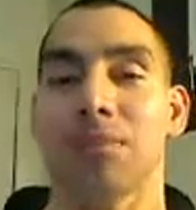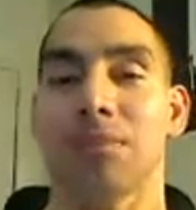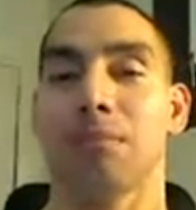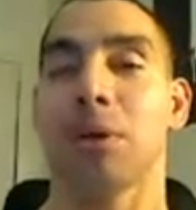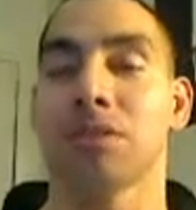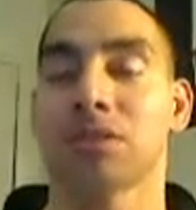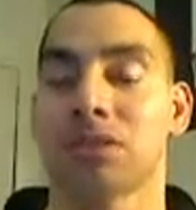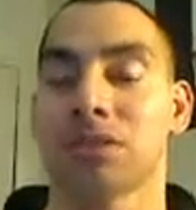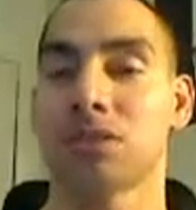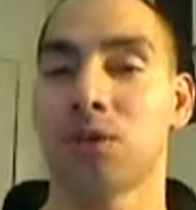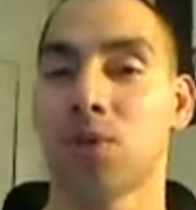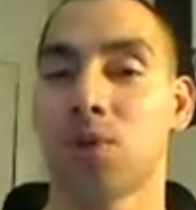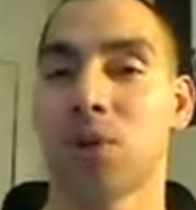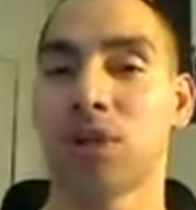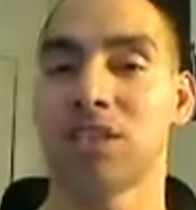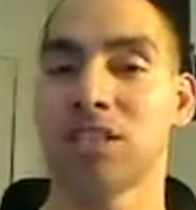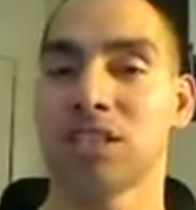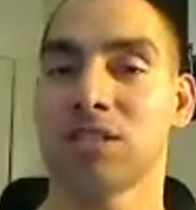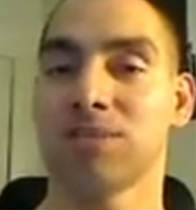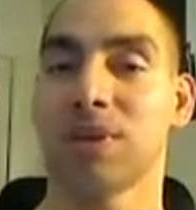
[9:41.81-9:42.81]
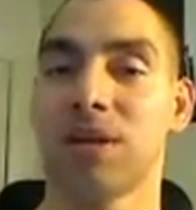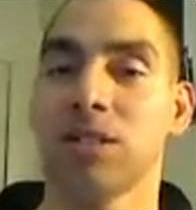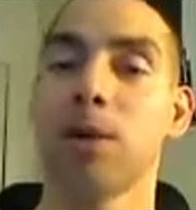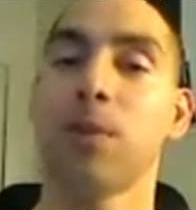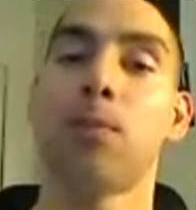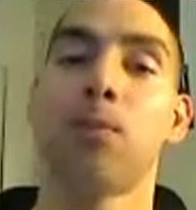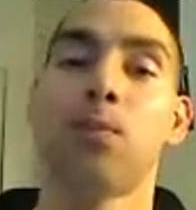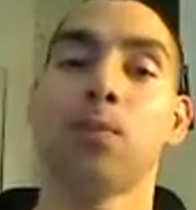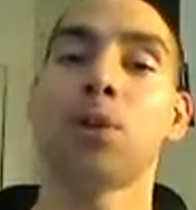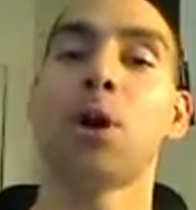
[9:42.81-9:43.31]
multitude of reasons, but
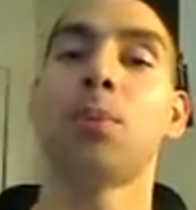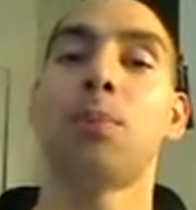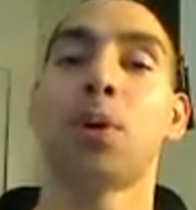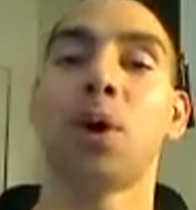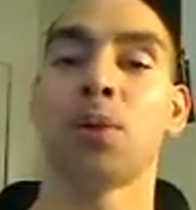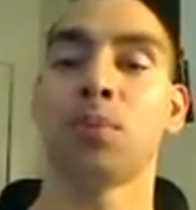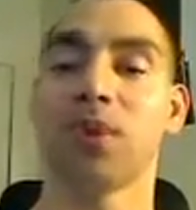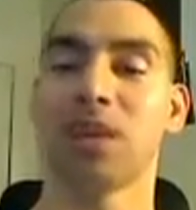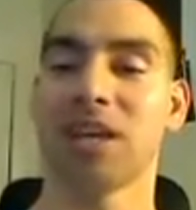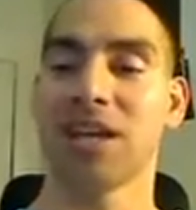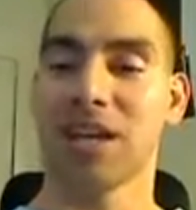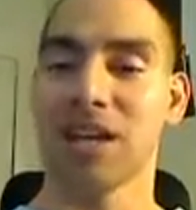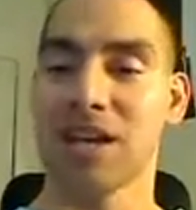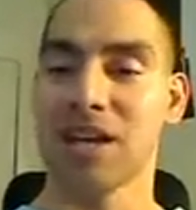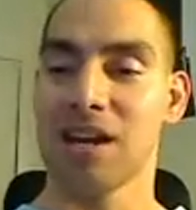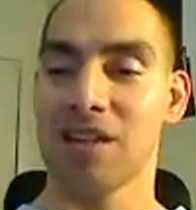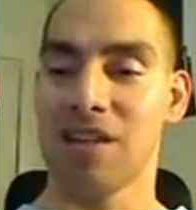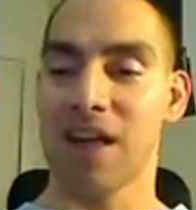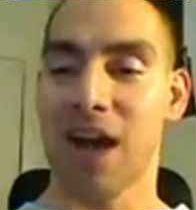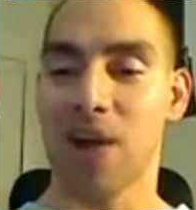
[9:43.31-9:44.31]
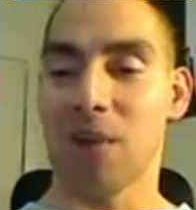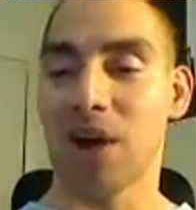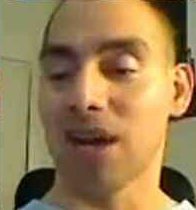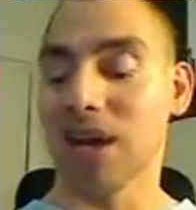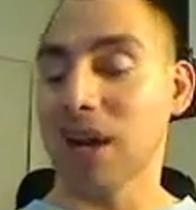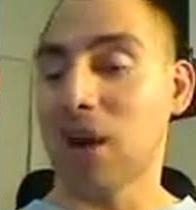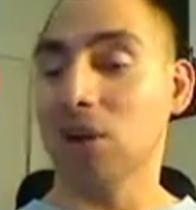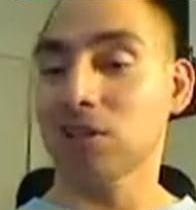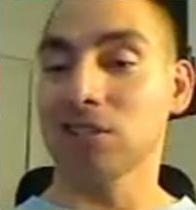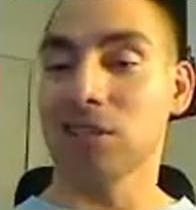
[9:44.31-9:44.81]
no point really getting into that
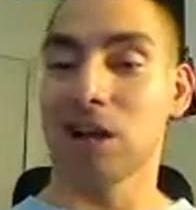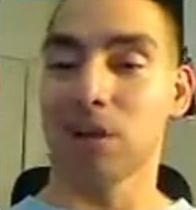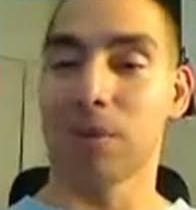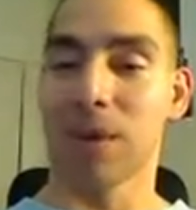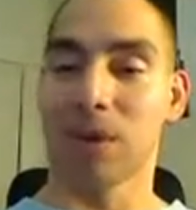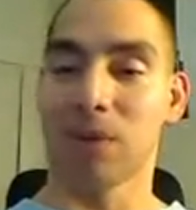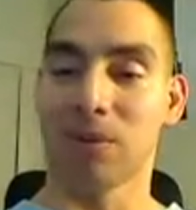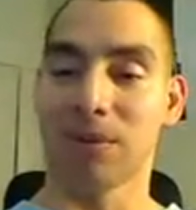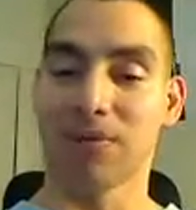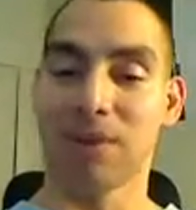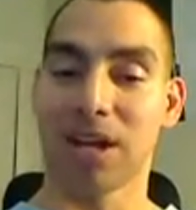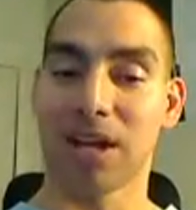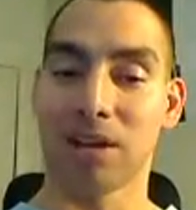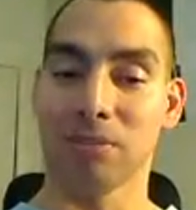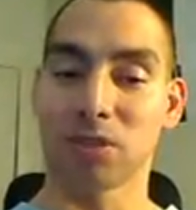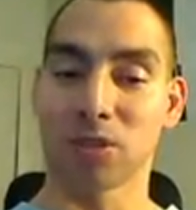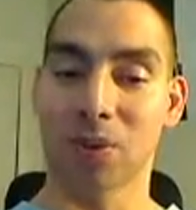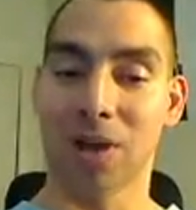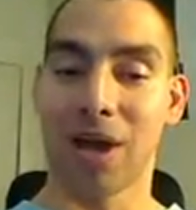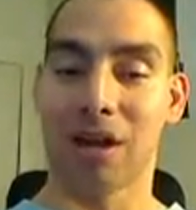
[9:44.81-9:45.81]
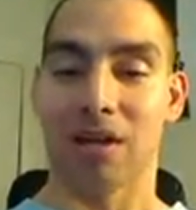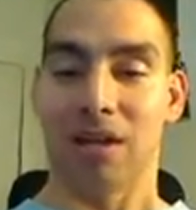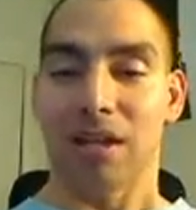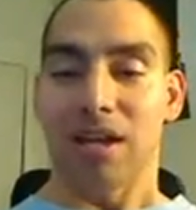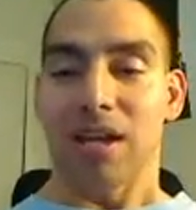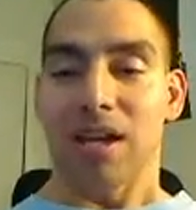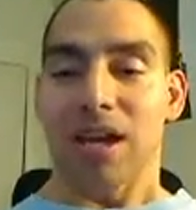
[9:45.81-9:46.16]
right now. I'll talk about it when the fight comes around.